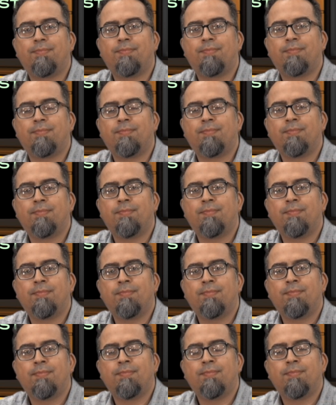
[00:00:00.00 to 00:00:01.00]

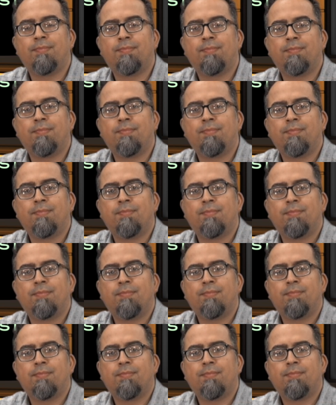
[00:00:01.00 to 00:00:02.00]

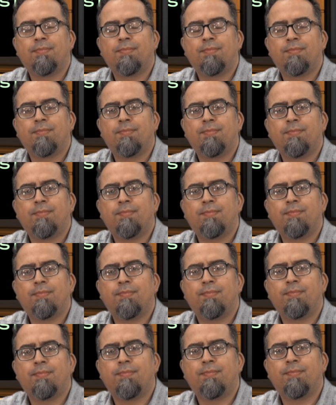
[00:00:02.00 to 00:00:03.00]

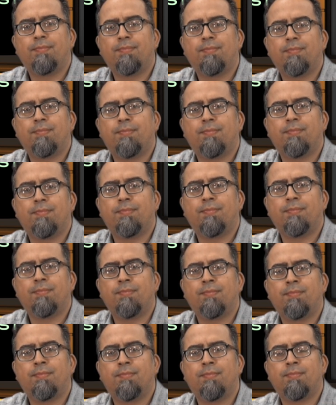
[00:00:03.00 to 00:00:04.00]

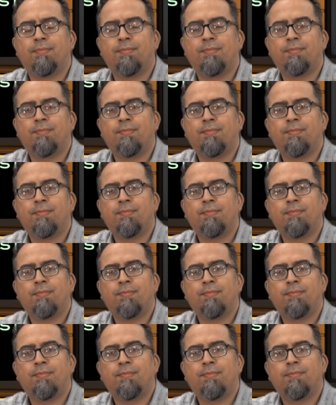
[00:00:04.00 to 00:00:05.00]

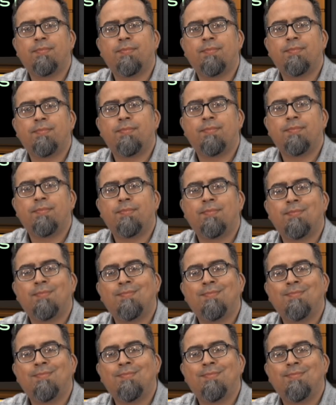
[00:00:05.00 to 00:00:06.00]

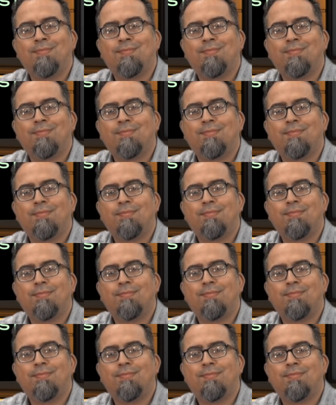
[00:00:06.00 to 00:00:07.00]
This person isn't speaking.